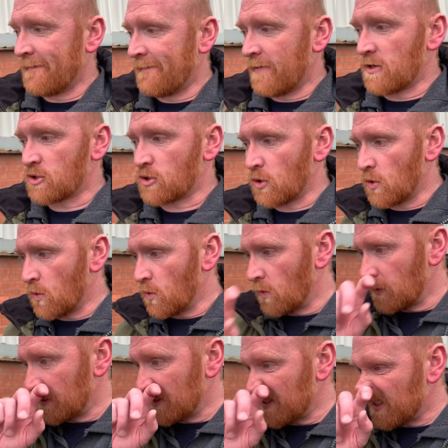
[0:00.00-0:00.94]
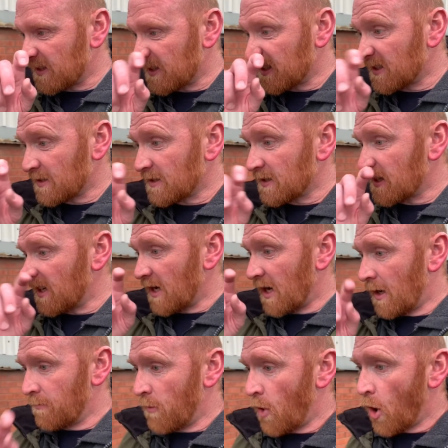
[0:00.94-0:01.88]
So
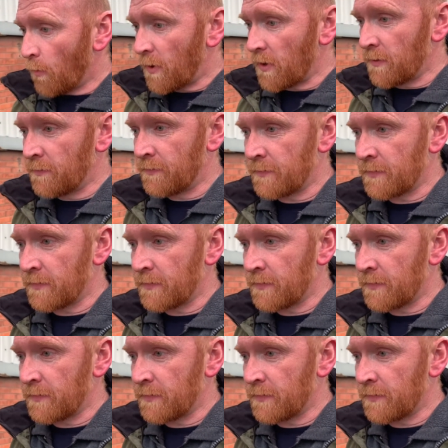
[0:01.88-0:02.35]
I'm hoping